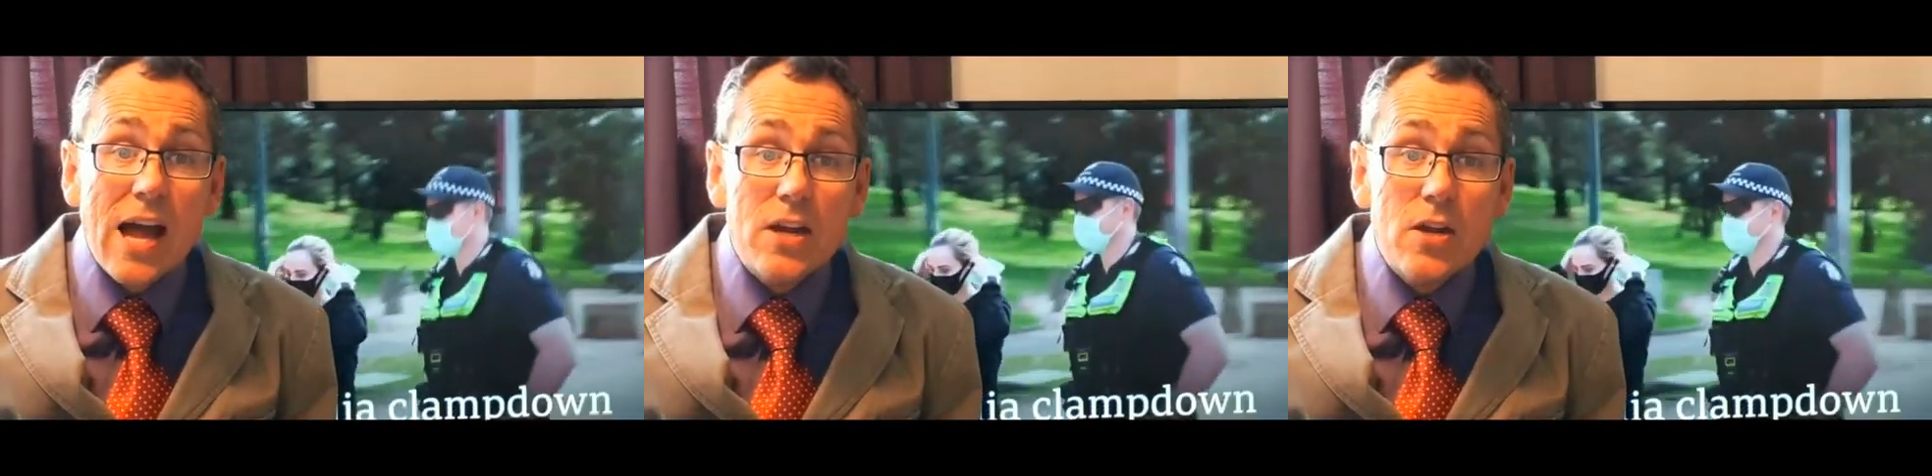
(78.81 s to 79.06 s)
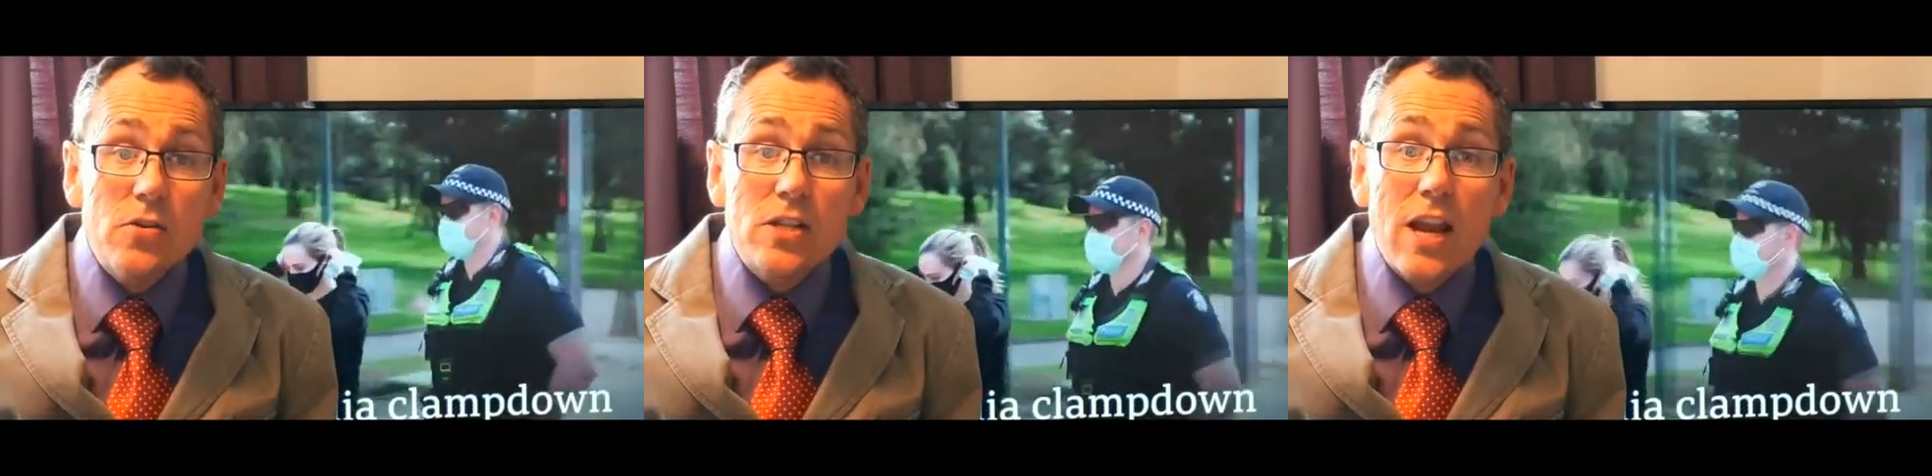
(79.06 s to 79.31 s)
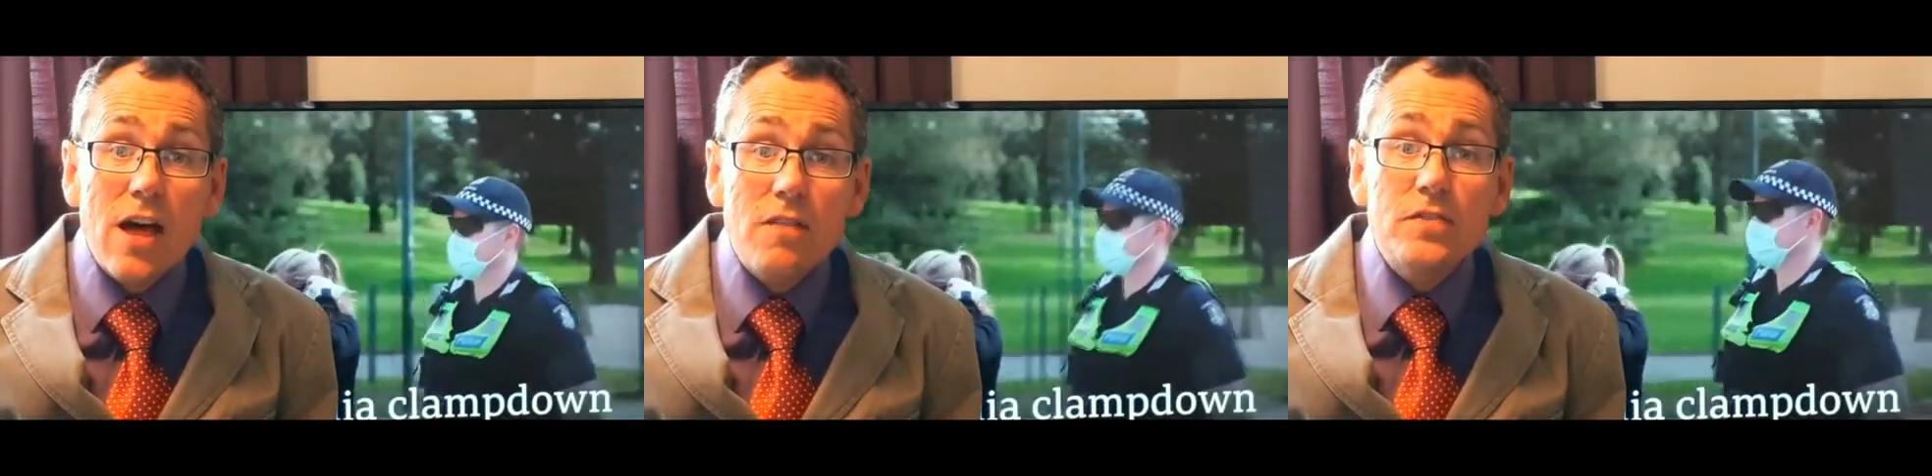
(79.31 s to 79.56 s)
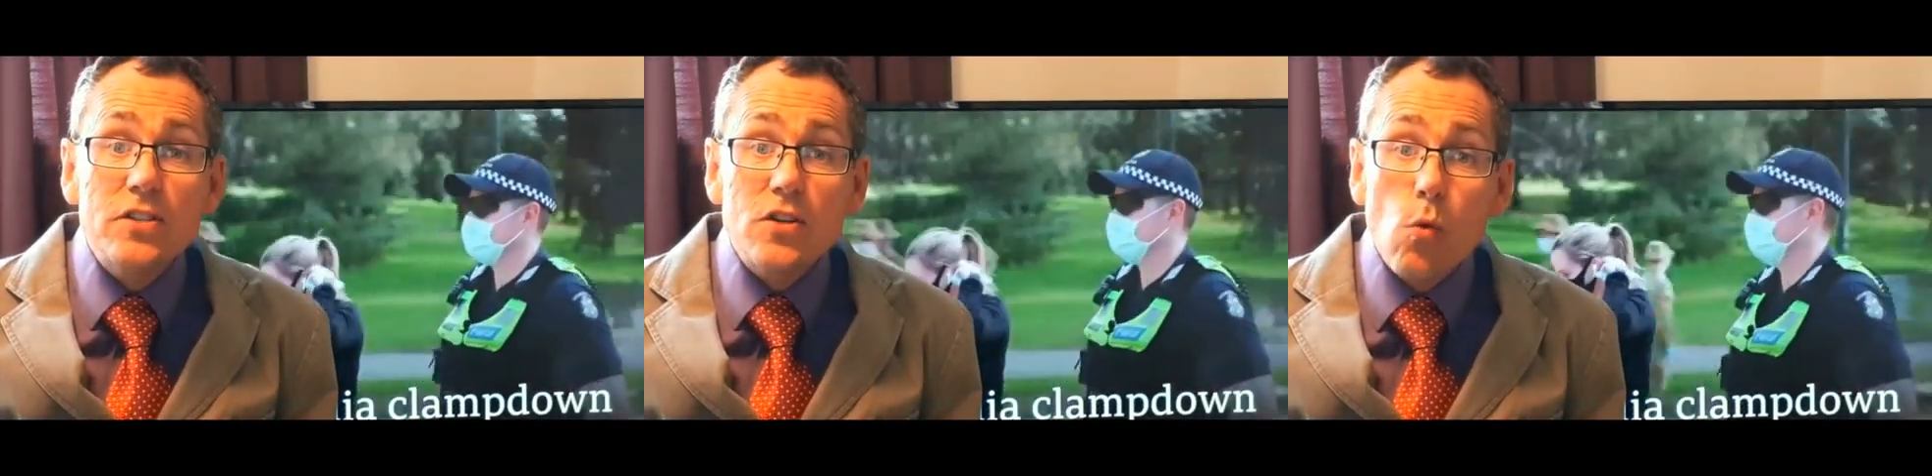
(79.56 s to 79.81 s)
news
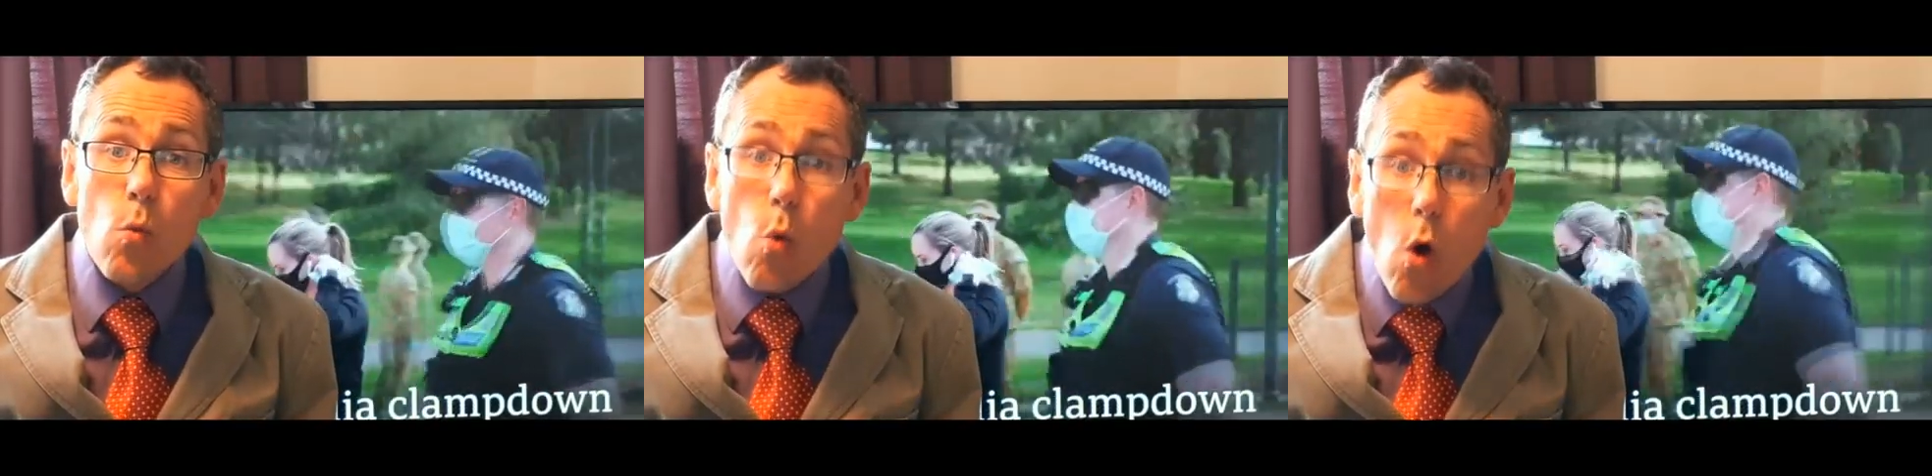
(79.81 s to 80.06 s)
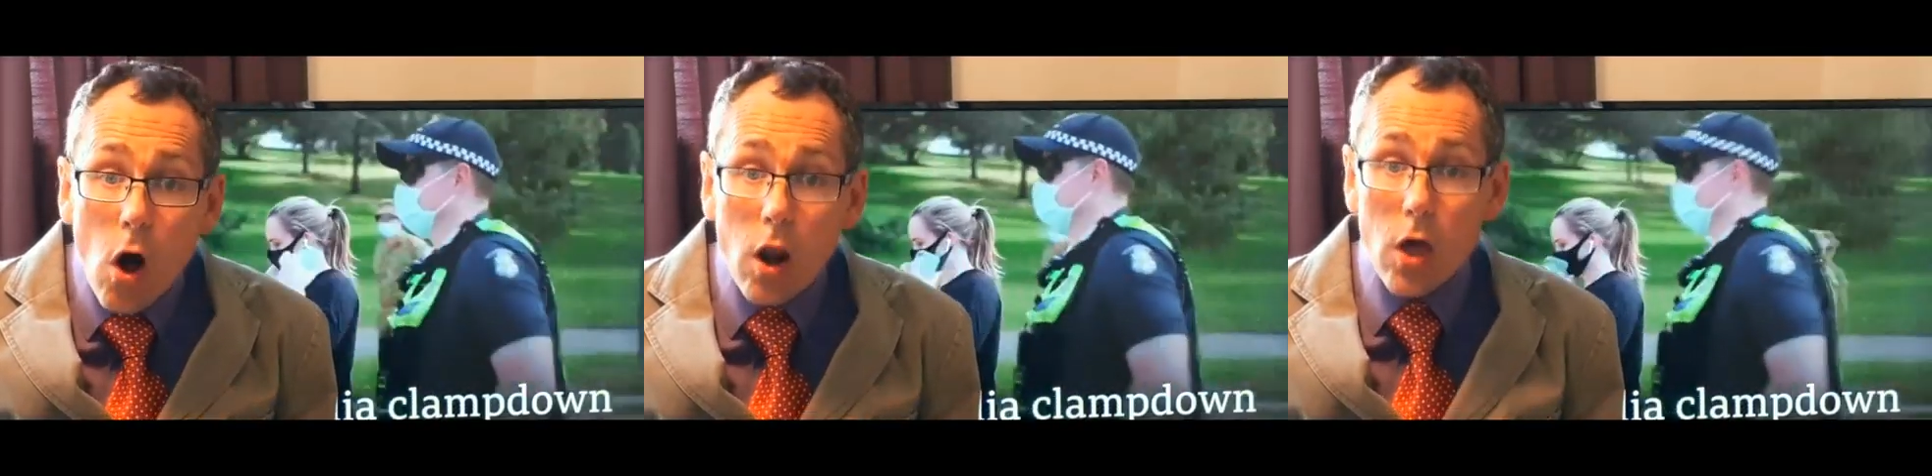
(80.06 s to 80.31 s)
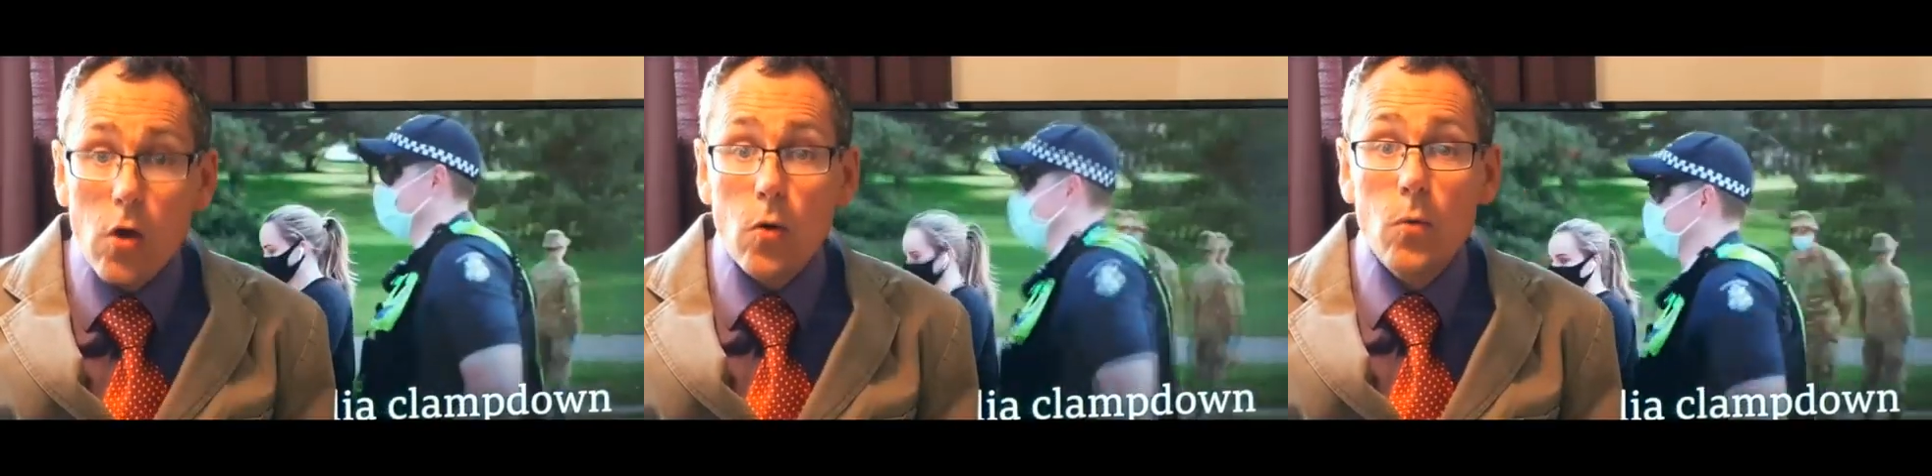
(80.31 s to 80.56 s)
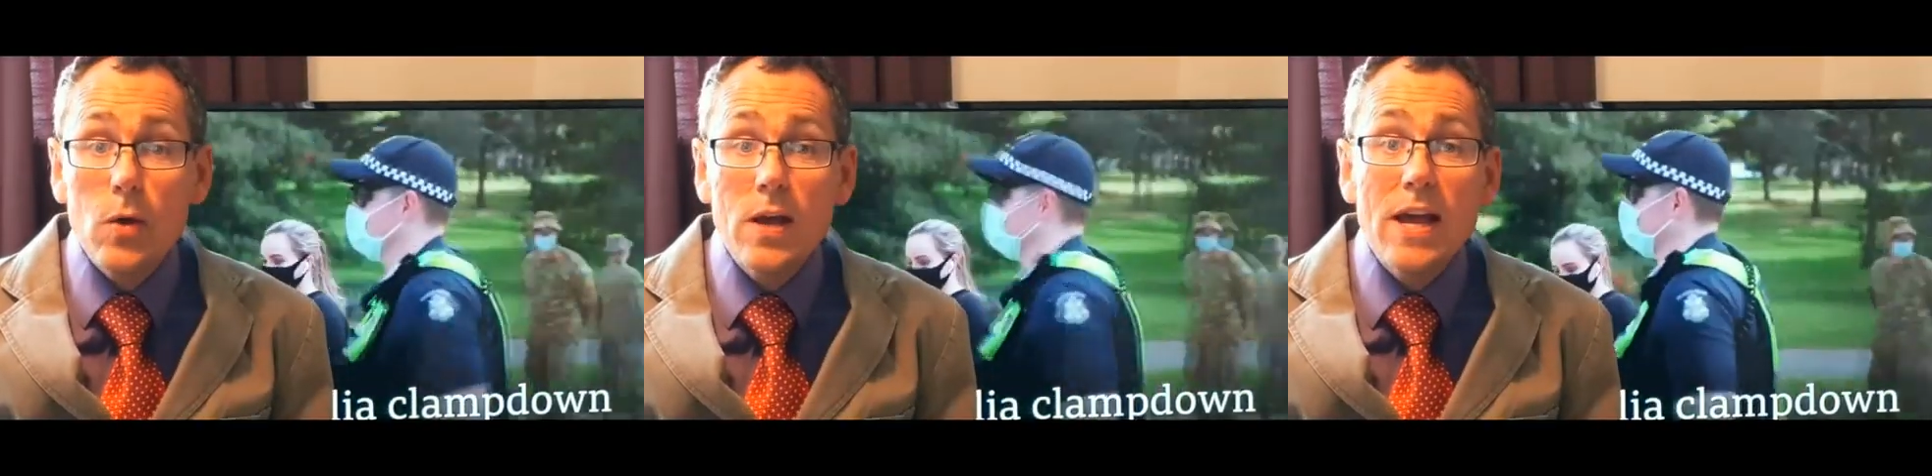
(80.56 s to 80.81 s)
loves to wallow